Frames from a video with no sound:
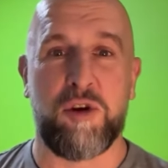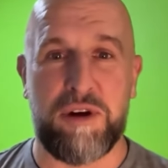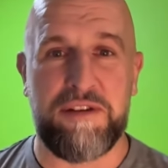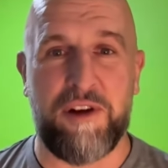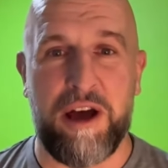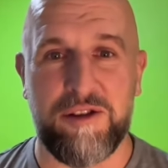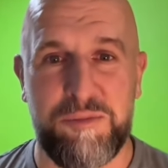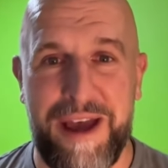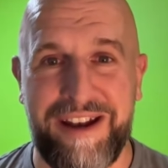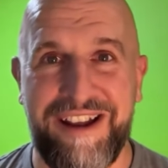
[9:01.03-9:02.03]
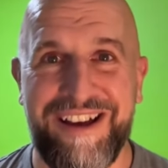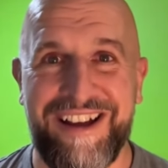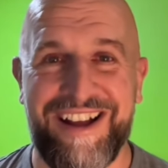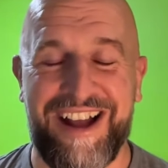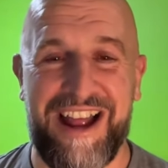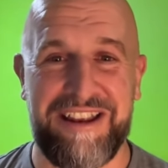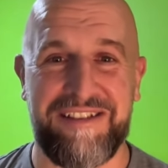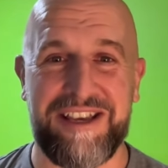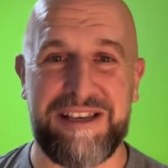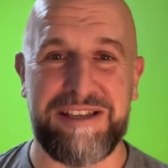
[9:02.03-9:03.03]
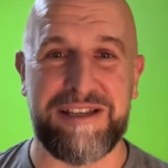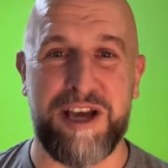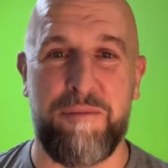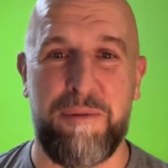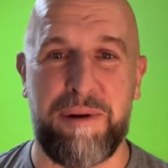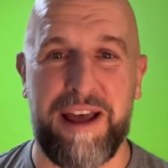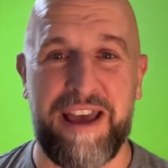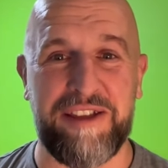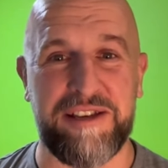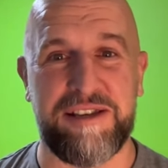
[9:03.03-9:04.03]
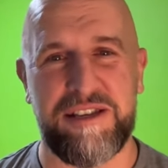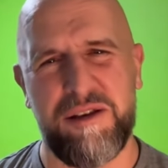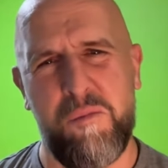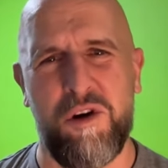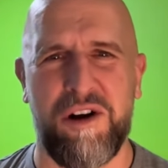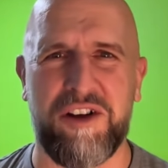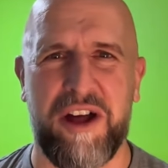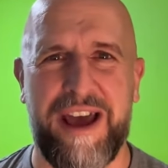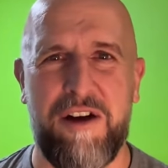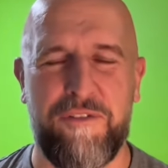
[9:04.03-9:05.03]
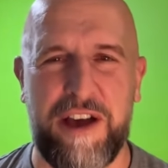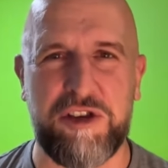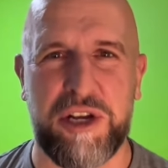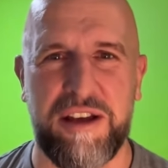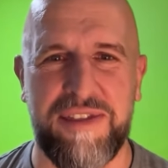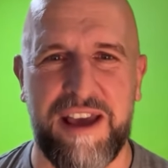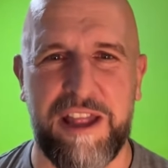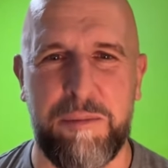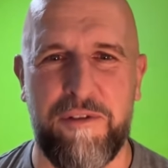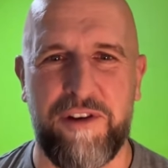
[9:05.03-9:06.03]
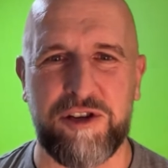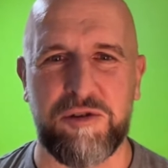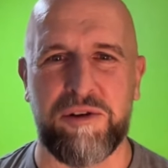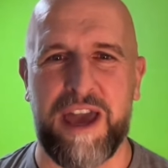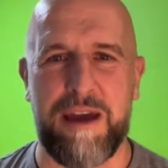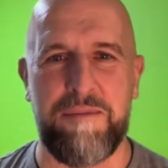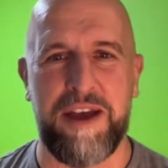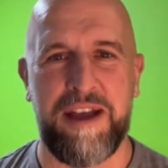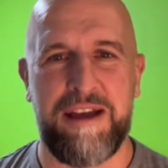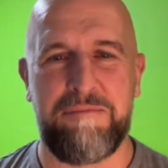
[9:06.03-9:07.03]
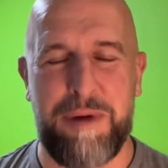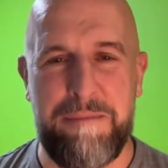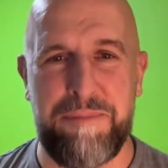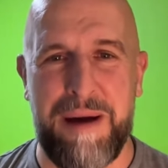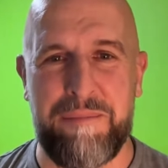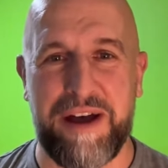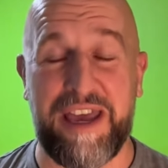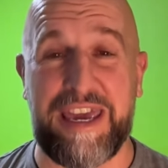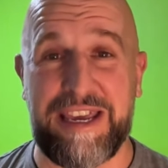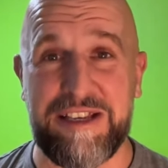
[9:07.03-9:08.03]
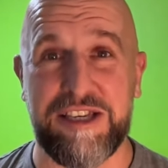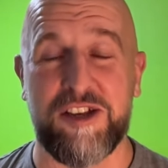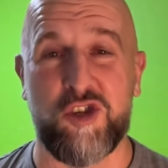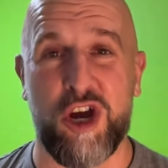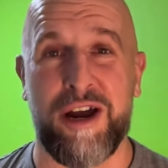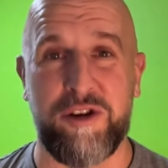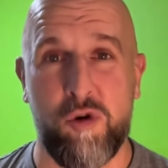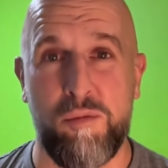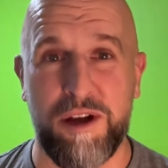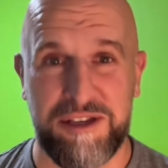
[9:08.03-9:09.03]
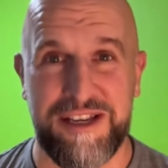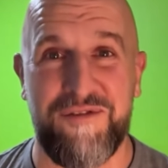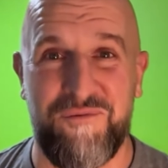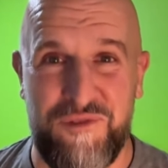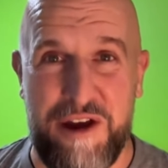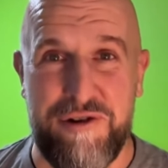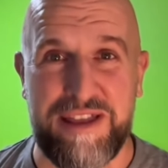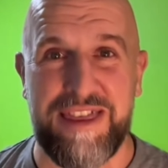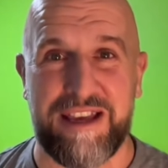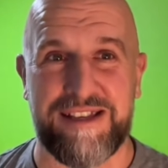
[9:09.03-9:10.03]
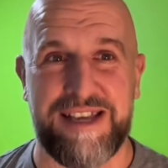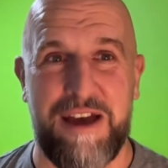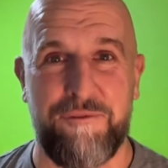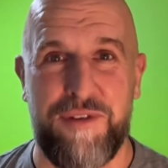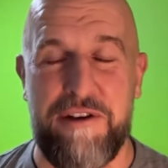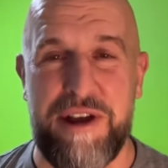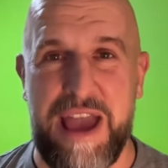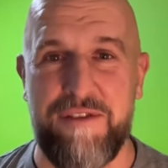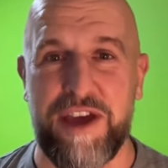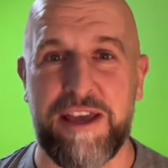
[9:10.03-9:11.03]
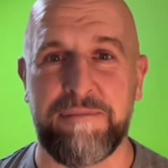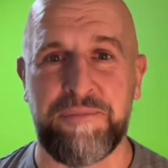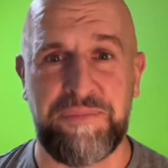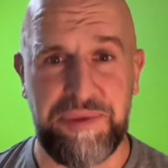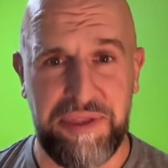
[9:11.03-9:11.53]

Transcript: Talking of large men, and this is a type of player that's somewhat gone out of fashion, I think, in the professional game. Ben Bamba is ginormous, very thick set, very heavy,